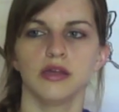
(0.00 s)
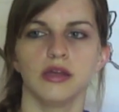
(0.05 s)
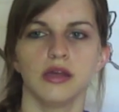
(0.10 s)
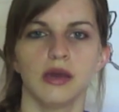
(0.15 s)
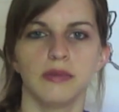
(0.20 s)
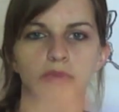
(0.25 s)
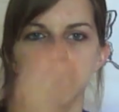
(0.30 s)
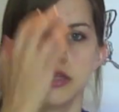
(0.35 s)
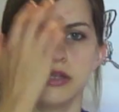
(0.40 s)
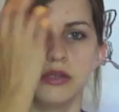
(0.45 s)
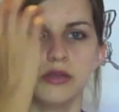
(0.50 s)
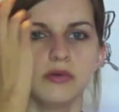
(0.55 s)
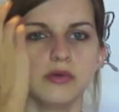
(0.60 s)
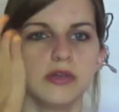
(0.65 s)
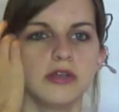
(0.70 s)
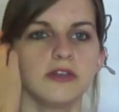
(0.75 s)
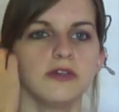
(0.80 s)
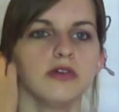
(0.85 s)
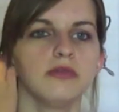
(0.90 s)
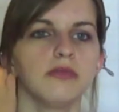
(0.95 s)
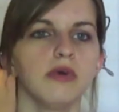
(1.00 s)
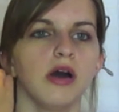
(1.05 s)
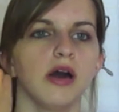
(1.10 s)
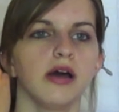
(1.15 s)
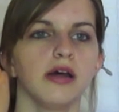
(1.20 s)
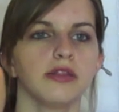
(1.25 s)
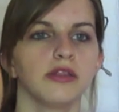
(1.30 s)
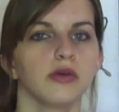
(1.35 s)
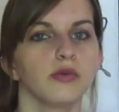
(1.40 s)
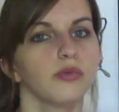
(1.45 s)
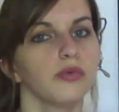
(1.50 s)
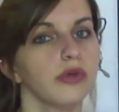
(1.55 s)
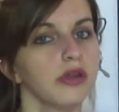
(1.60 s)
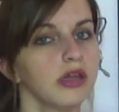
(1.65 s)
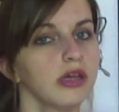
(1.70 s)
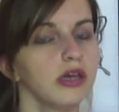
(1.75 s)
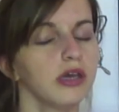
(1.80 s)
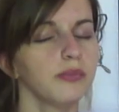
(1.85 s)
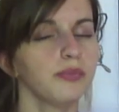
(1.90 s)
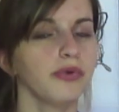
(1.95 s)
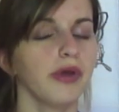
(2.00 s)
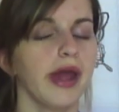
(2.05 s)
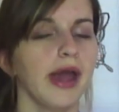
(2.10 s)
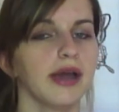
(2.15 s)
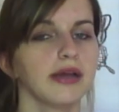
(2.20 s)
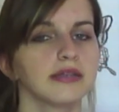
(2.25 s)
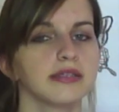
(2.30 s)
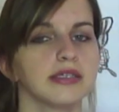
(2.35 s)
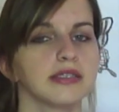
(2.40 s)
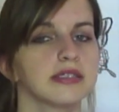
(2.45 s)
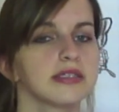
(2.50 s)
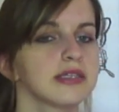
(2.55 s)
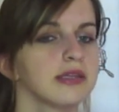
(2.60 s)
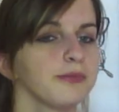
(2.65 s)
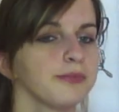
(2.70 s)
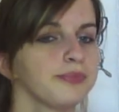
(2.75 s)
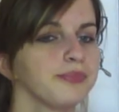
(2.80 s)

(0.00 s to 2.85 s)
I mean, you can do them all and they're really good practice,